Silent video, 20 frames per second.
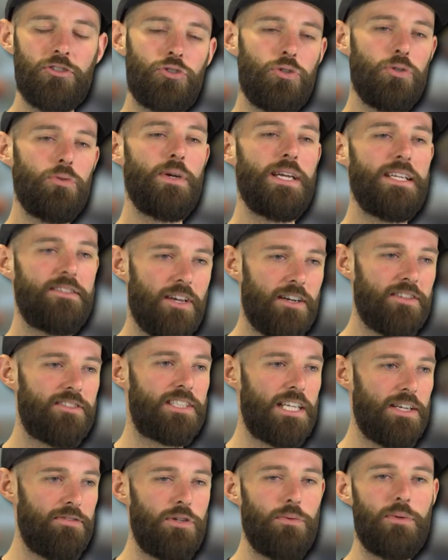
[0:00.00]
True, it does
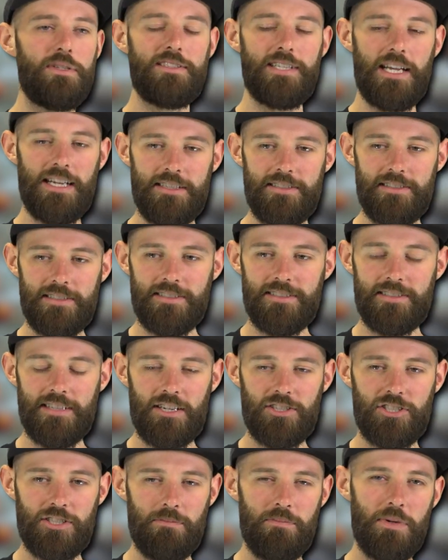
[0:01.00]
give you a taster
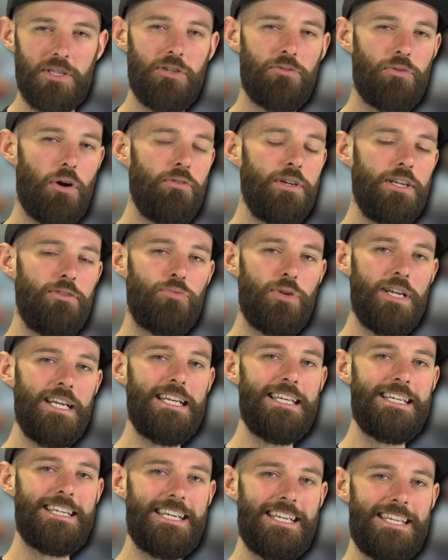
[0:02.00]
session, but you're only
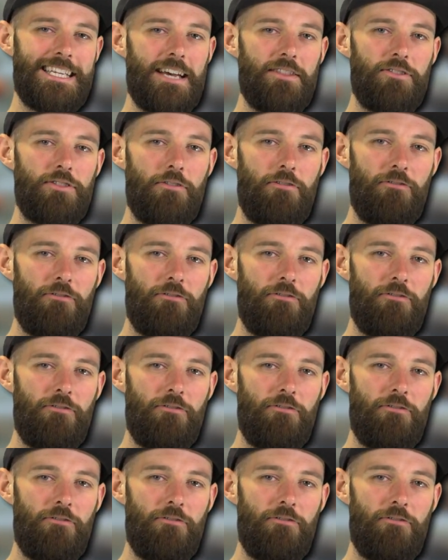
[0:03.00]
really going to get the